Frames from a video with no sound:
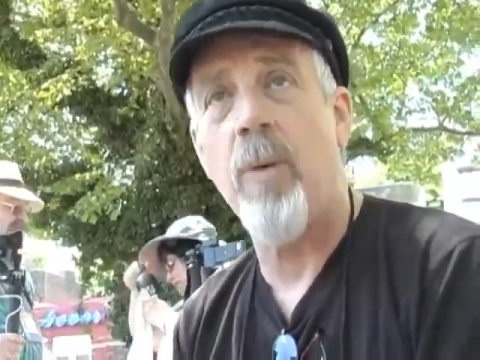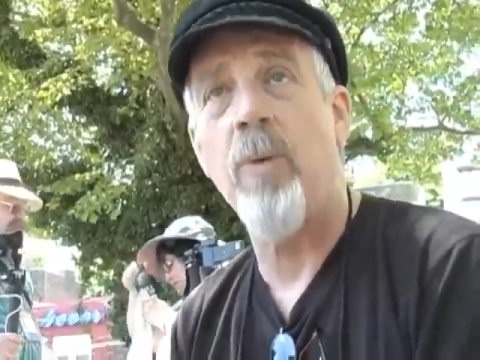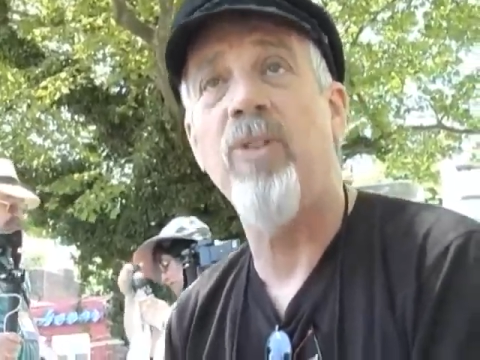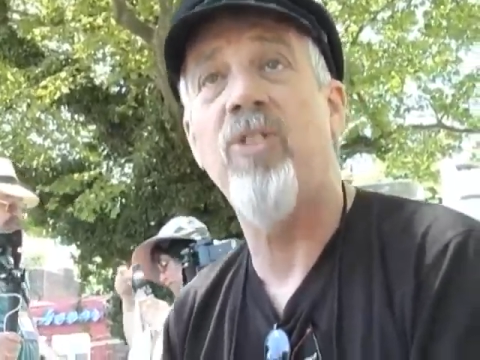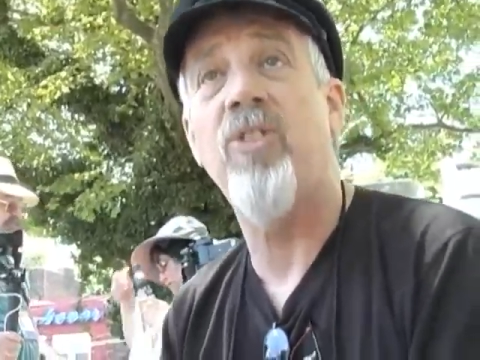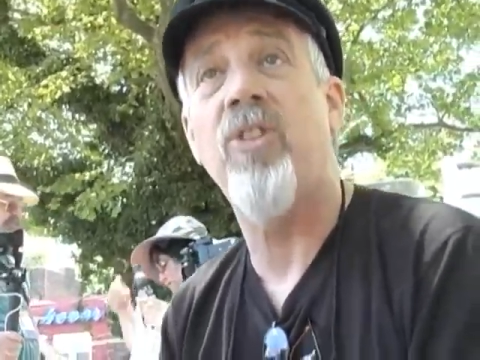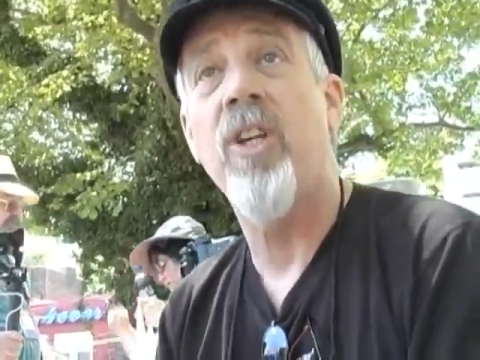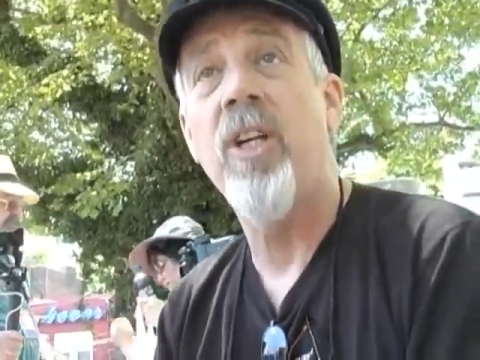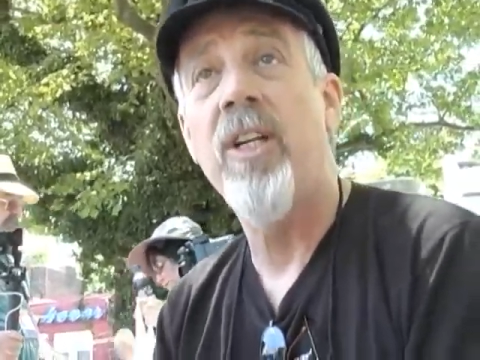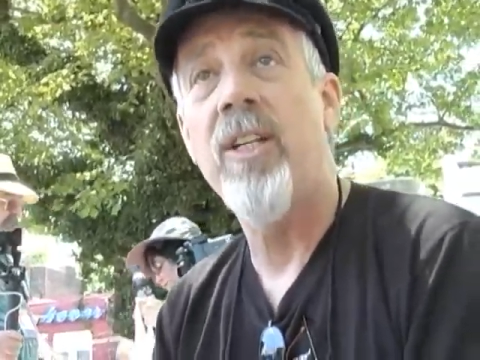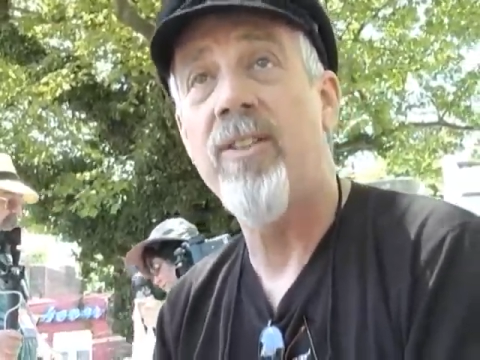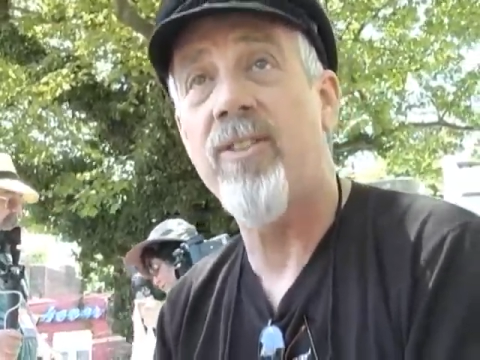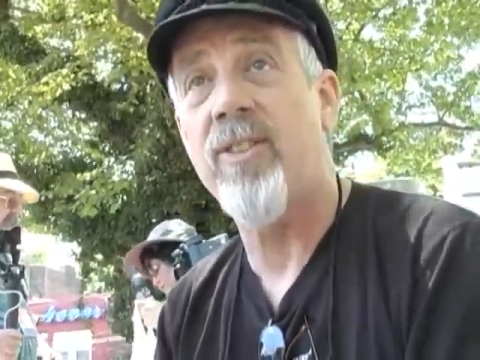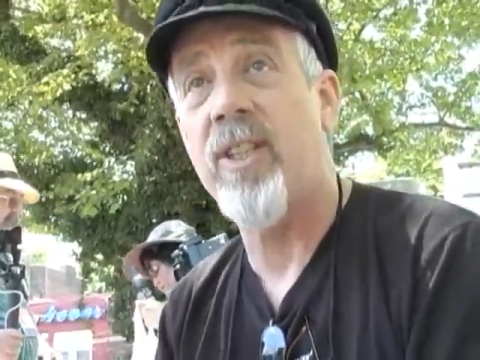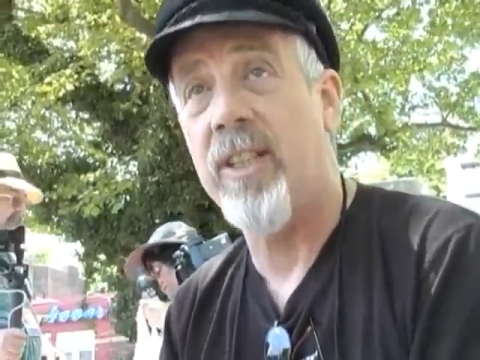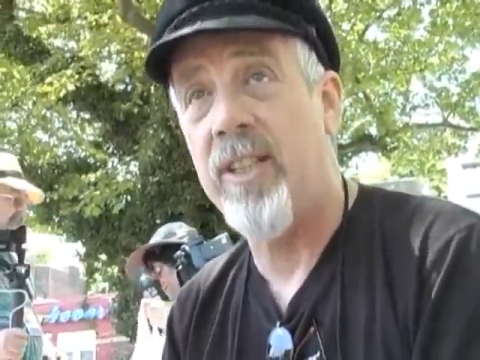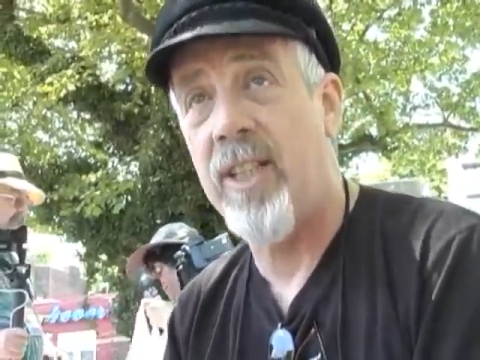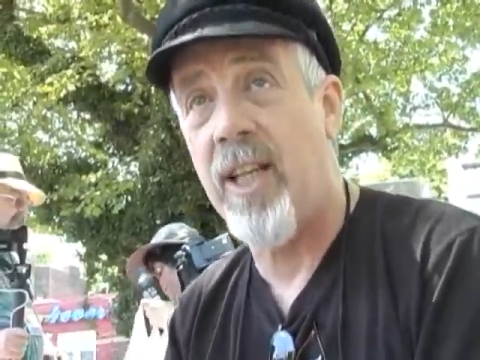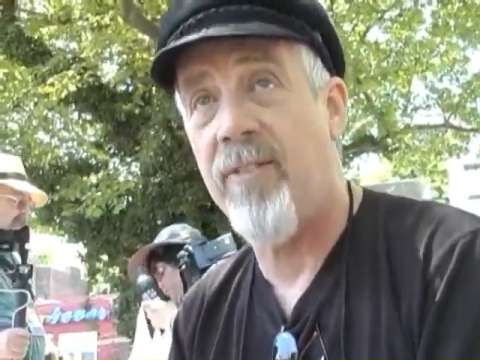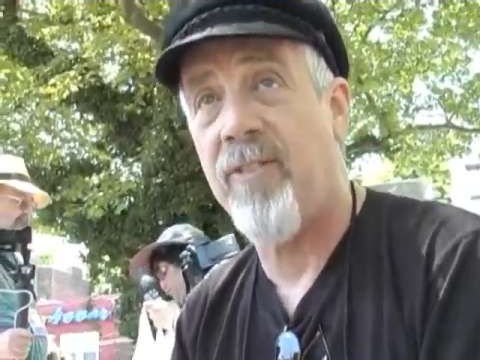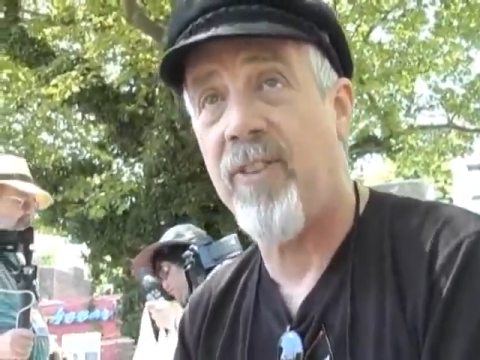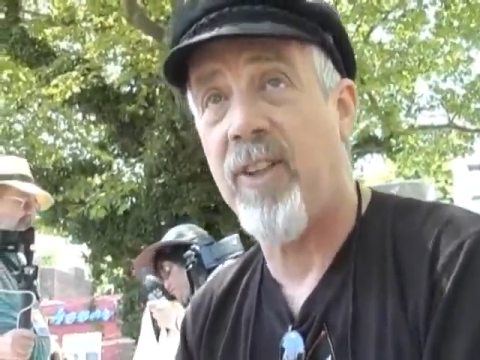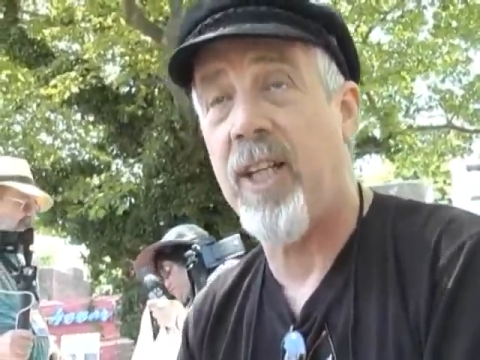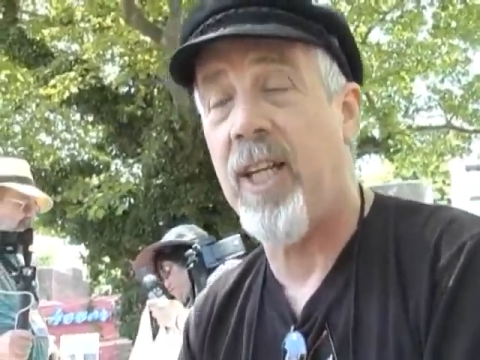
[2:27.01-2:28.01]
was
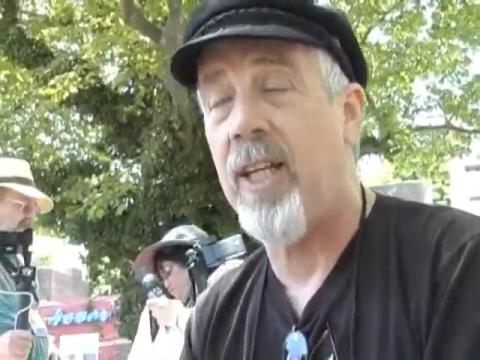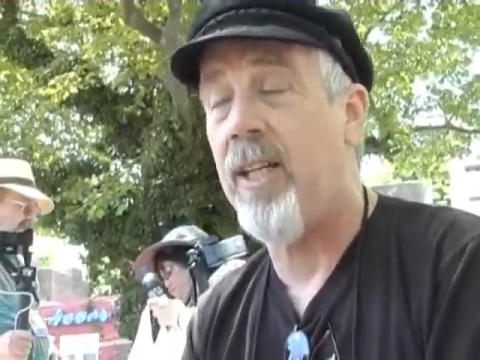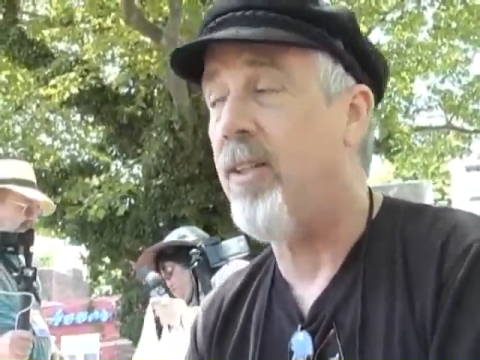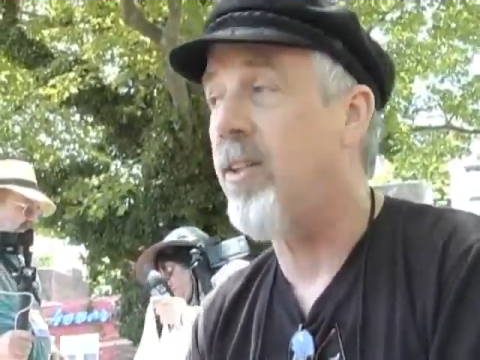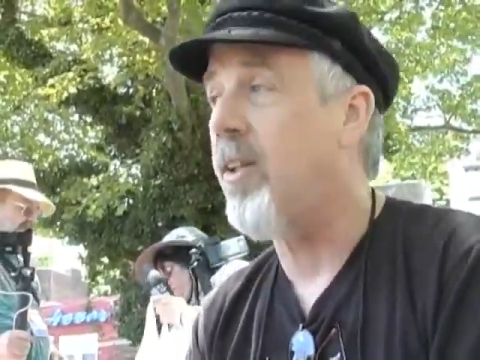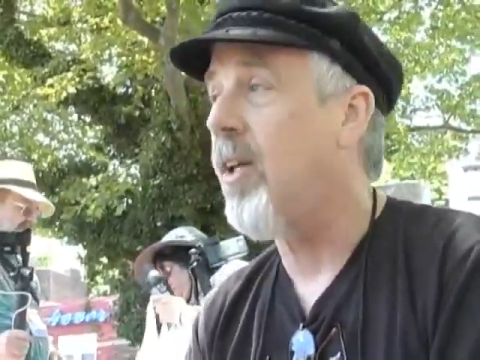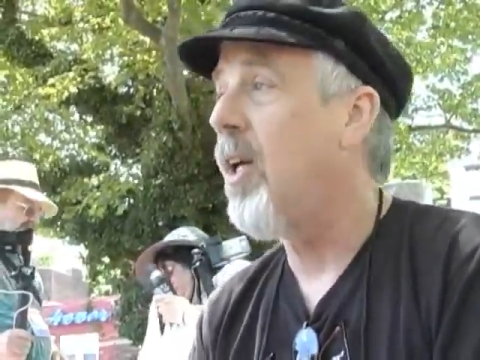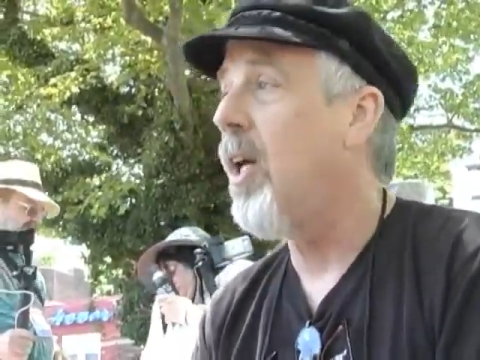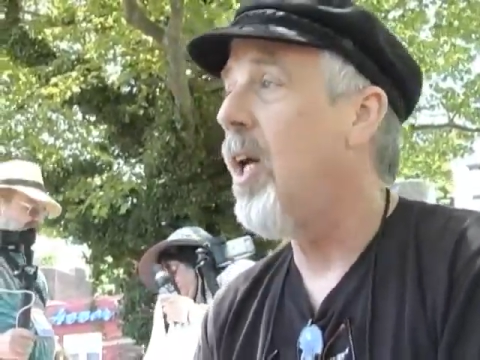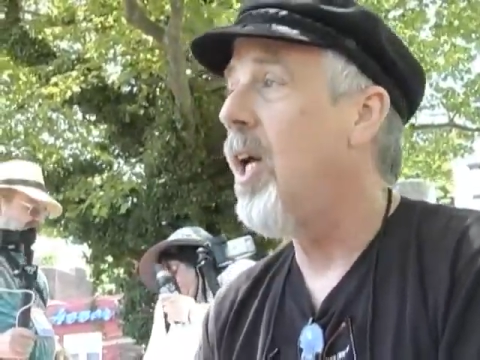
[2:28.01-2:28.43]
significant